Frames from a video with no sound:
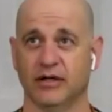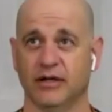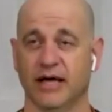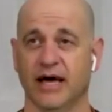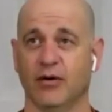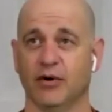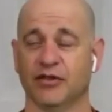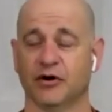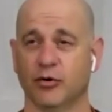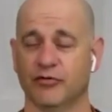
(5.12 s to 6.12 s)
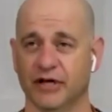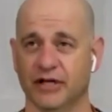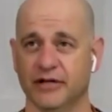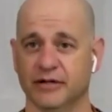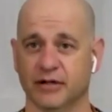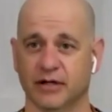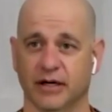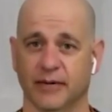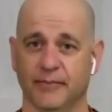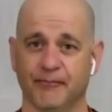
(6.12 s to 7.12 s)
now with COVID,
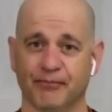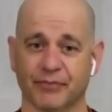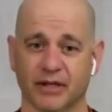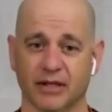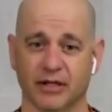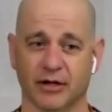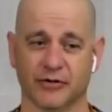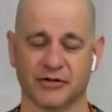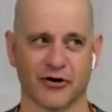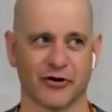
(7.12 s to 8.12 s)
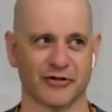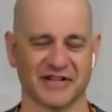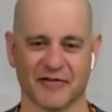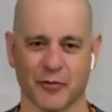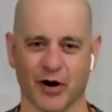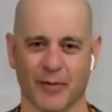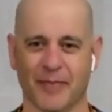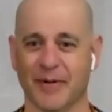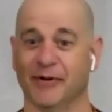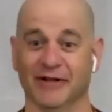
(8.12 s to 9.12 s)
um, you know, there's articles everywhere about
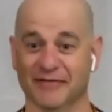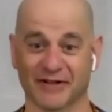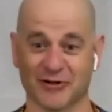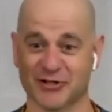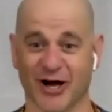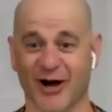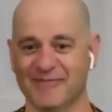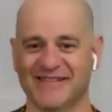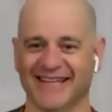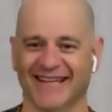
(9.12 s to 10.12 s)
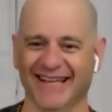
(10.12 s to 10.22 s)
people leaving their jobs.